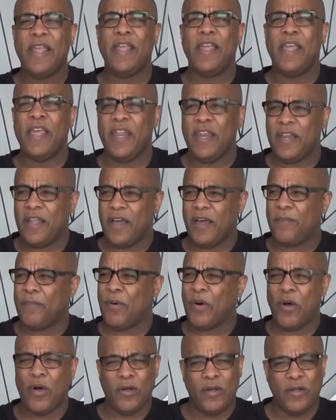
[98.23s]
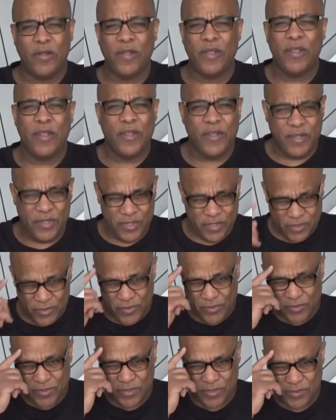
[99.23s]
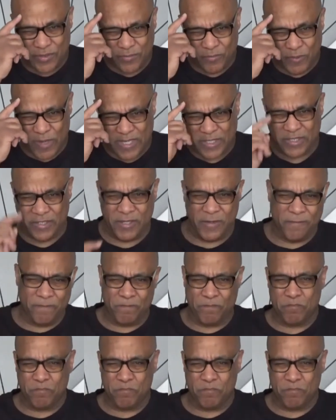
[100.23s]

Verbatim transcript: And uh, Paul used wisdom.